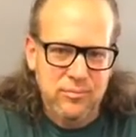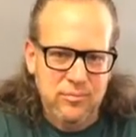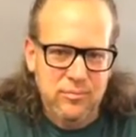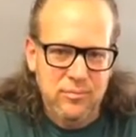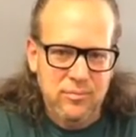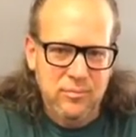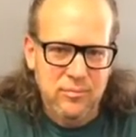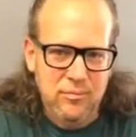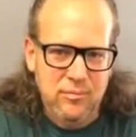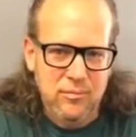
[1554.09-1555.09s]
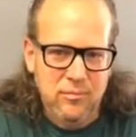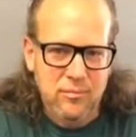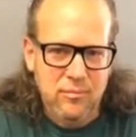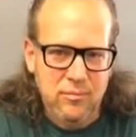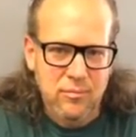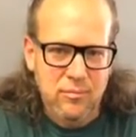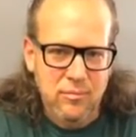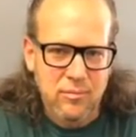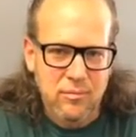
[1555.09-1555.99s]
(silence)